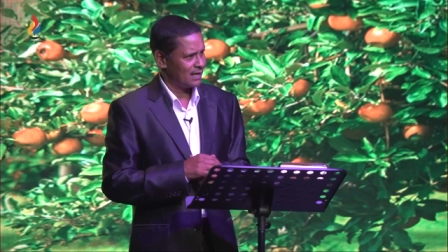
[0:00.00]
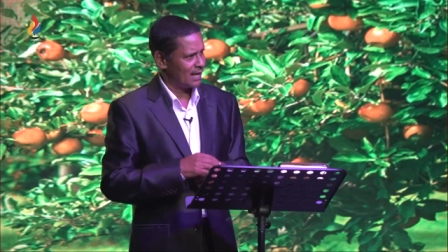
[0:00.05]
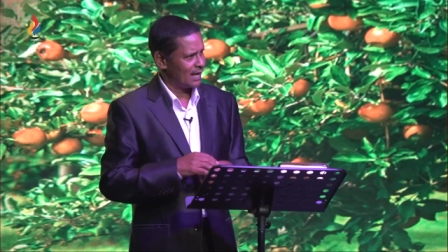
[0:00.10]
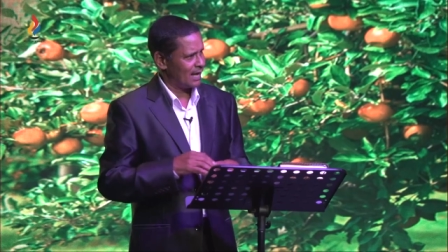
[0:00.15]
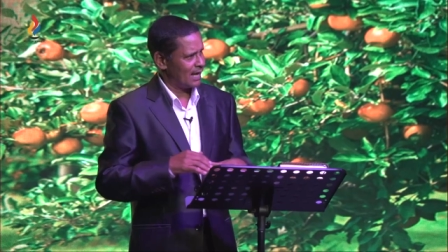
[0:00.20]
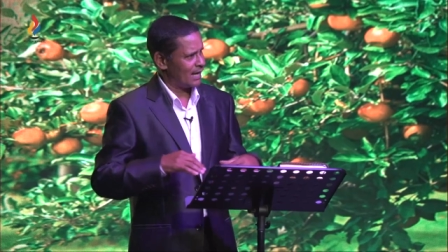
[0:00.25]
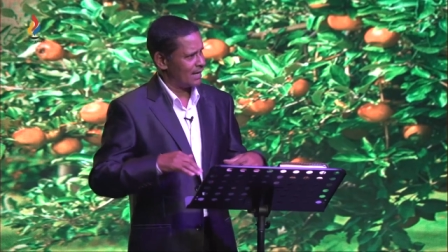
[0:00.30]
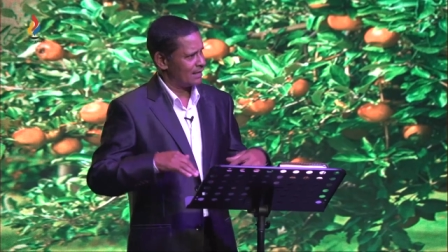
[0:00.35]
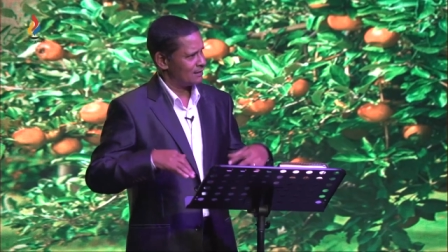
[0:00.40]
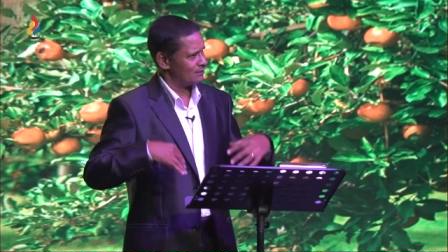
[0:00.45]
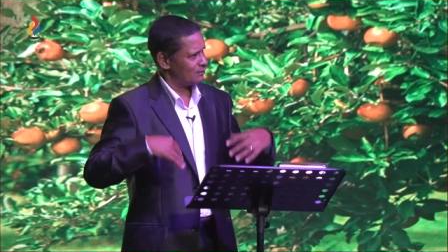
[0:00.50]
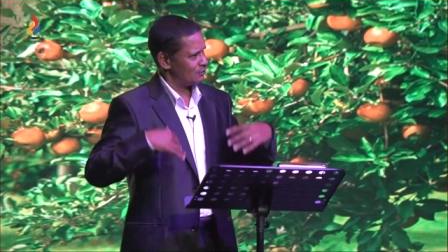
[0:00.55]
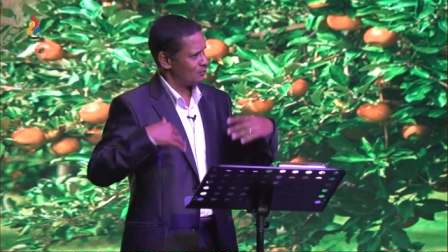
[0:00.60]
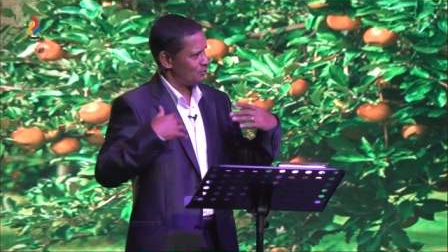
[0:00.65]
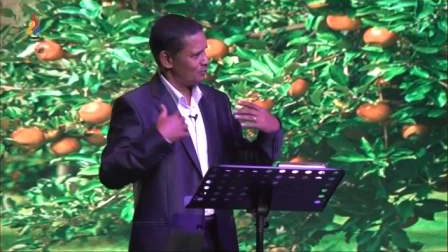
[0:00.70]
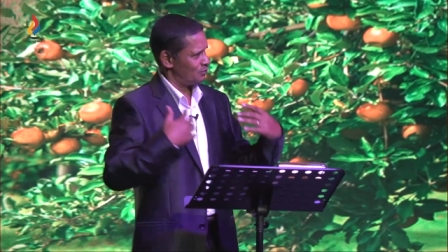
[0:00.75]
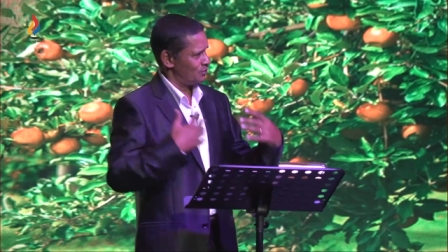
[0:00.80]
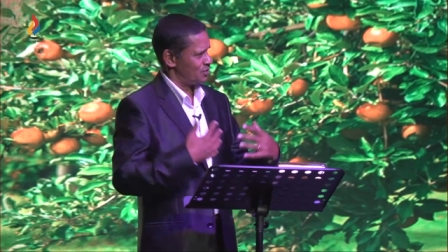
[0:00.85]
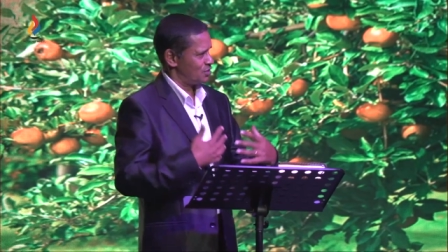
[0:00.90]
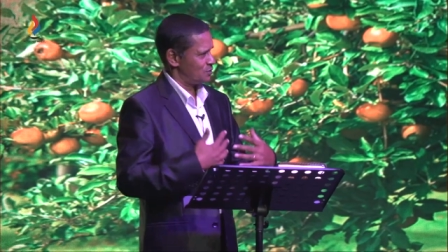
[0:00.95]
And
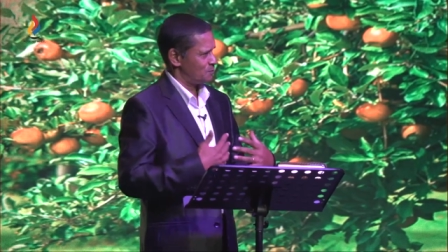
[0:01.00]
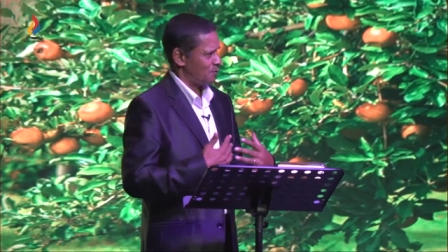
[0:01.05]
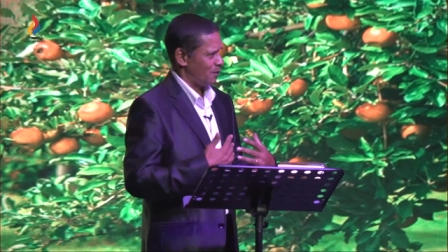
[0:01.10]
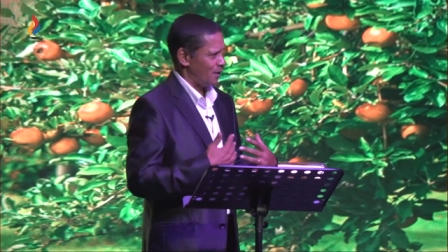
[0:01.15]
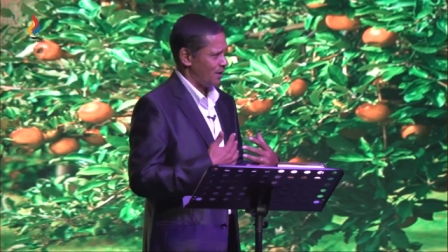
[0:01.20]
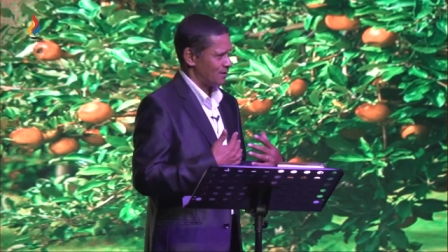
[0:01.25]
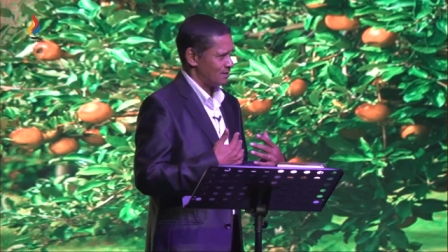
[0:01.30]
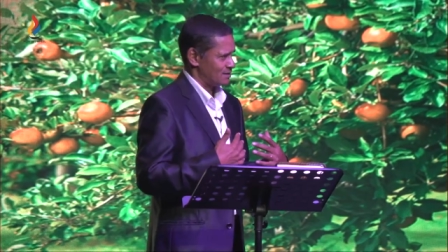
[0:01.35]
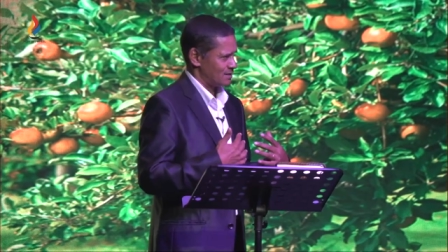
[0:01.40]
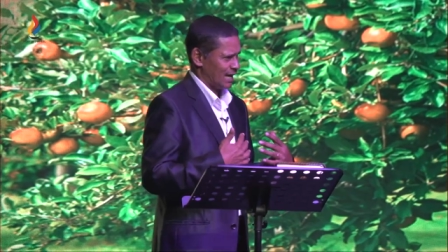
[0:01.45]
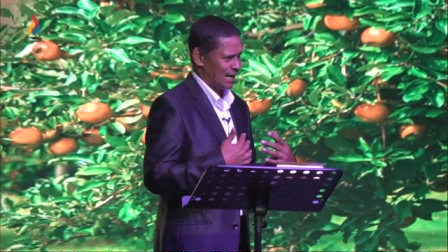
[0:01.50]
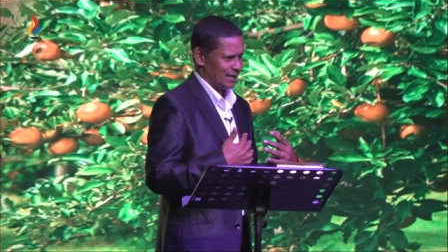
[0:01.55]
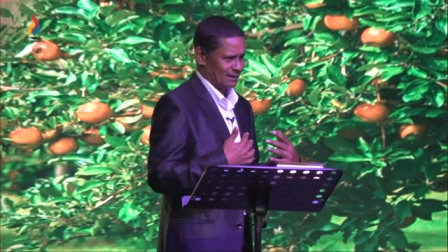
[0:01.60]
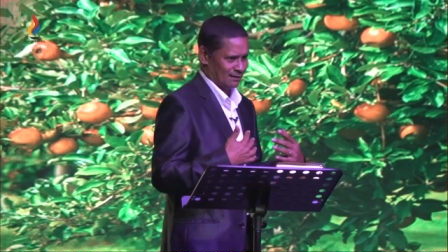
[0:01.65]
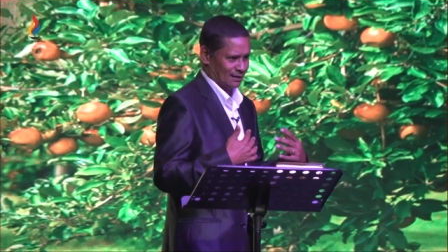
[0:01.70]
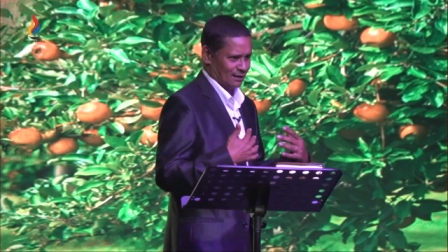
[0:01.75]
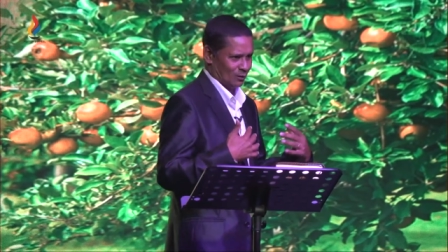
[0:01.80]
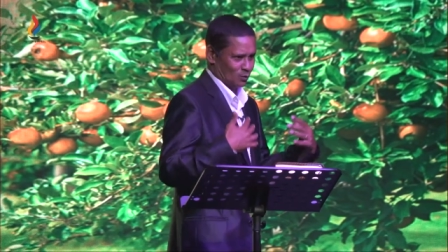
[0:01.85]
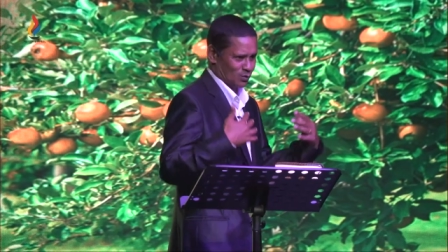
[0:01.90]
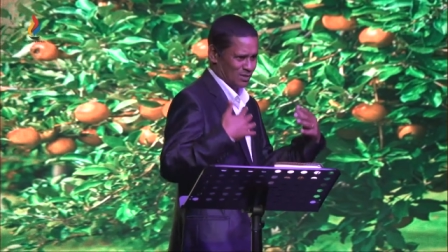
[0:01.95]
the response, I
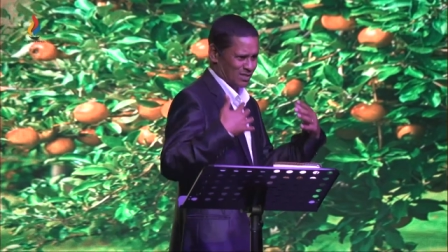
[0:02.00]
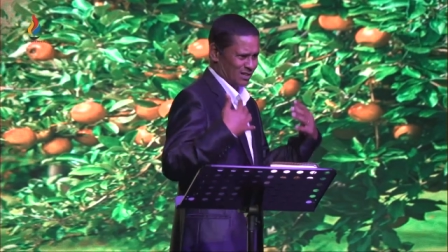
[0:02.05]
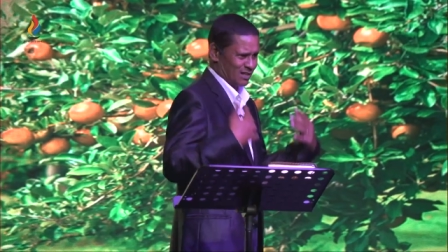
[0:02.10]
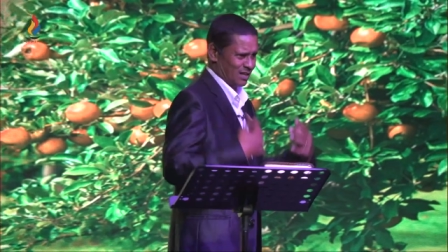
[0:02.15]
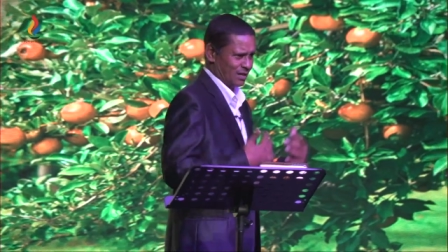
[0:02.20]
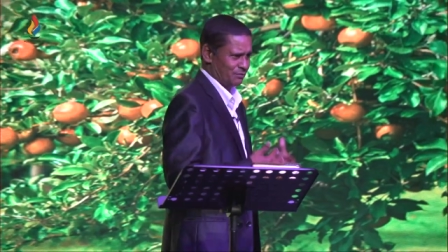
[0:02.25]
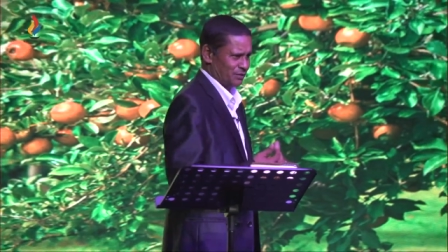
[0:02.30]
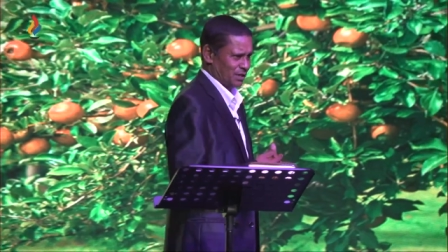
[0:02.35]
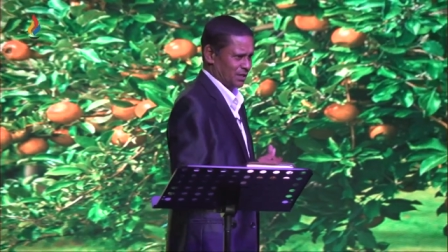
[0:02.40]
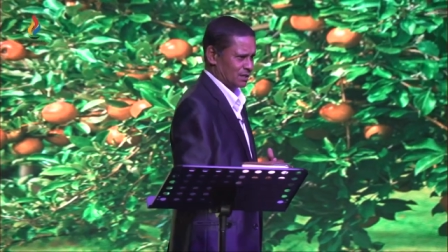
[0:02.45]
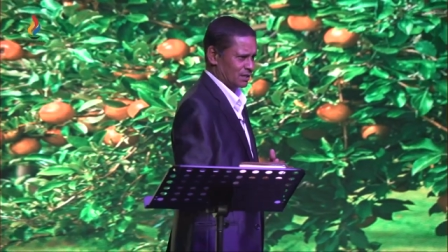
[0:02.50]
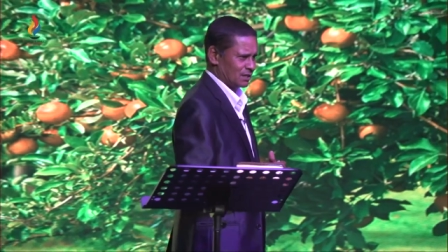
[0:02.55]
think, was livid.